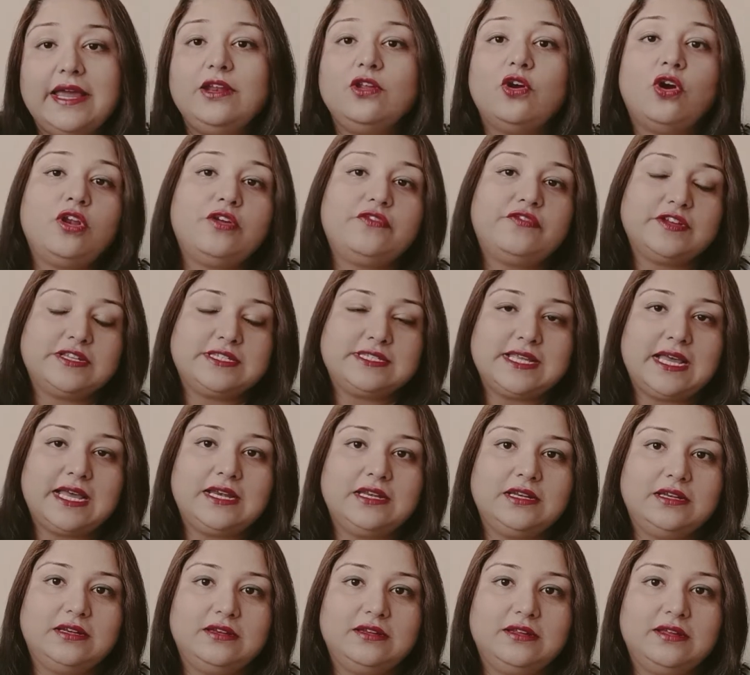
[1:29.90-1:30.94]
all of a
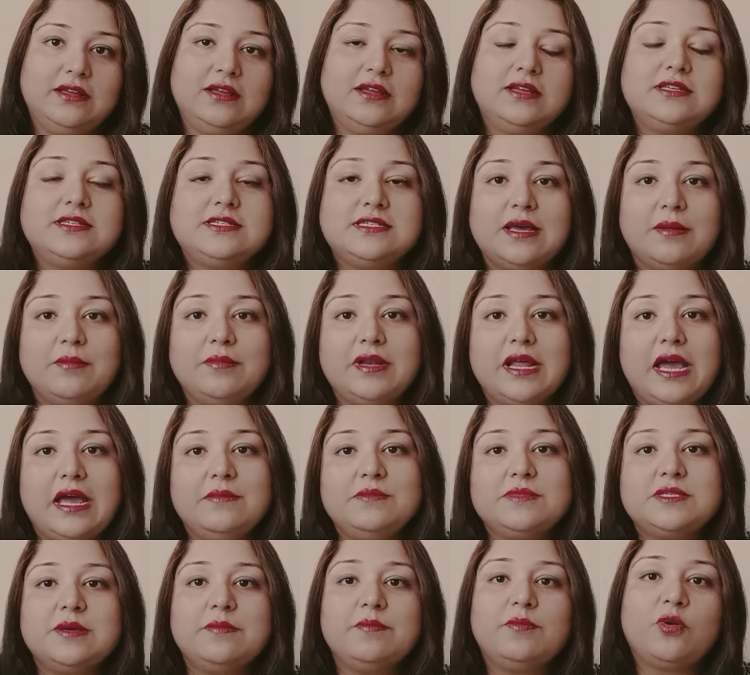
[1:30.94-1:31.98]
sudden,
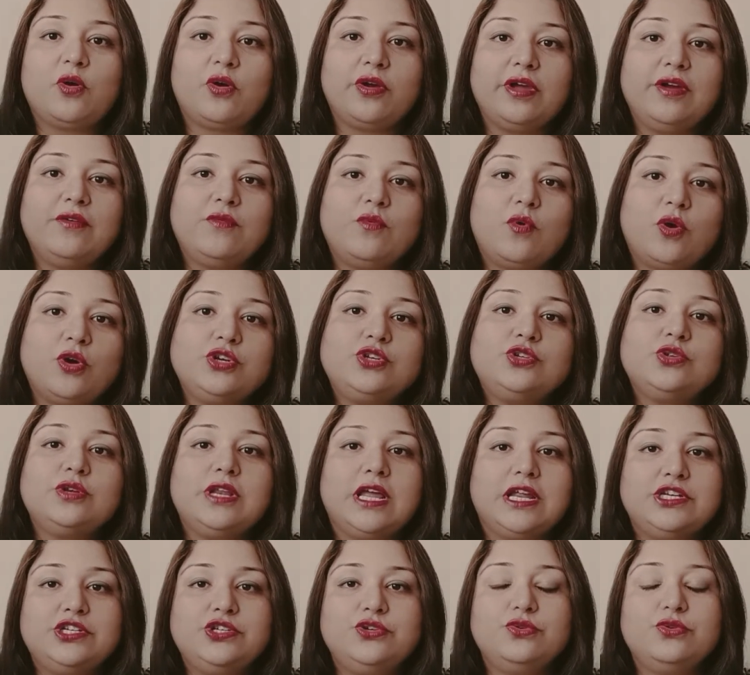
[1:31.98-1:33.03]
sometimes employer want to
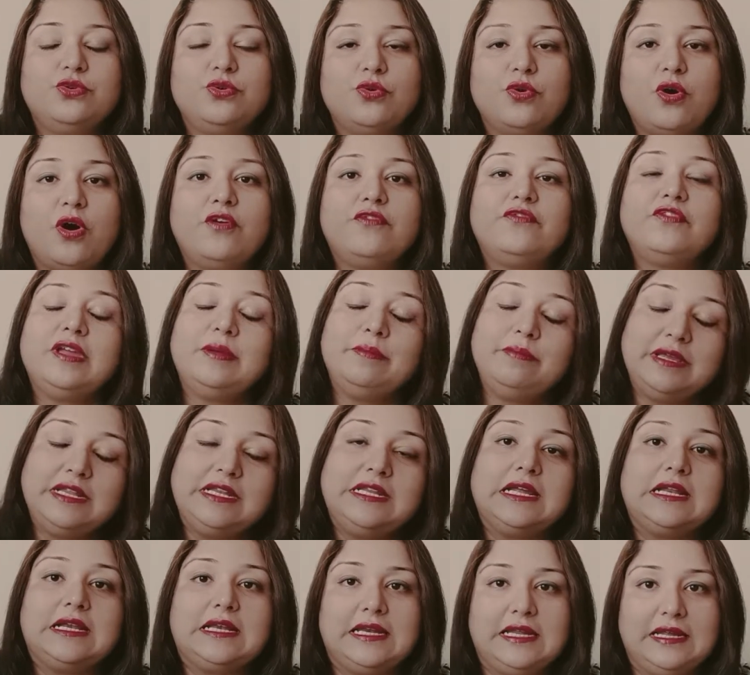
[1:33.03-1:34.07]
let you go off
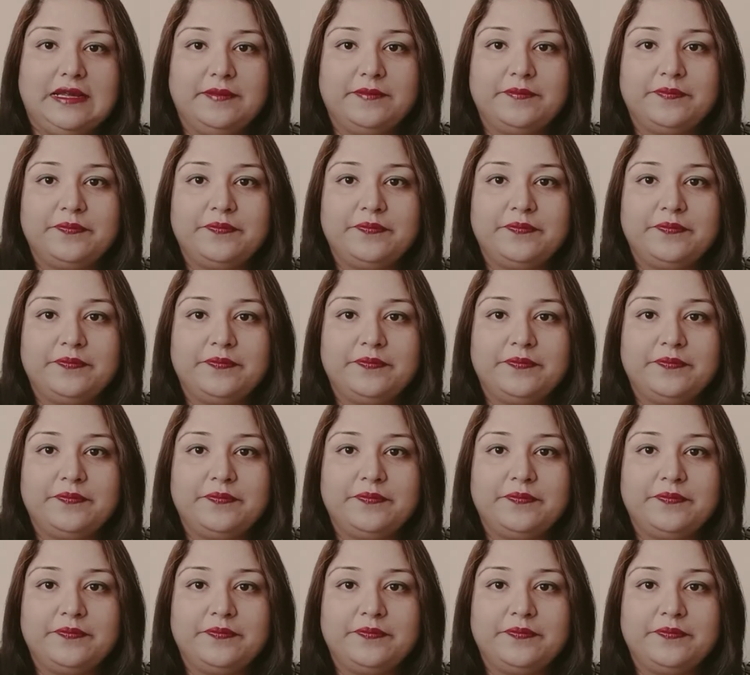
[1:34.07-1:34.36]
immediately.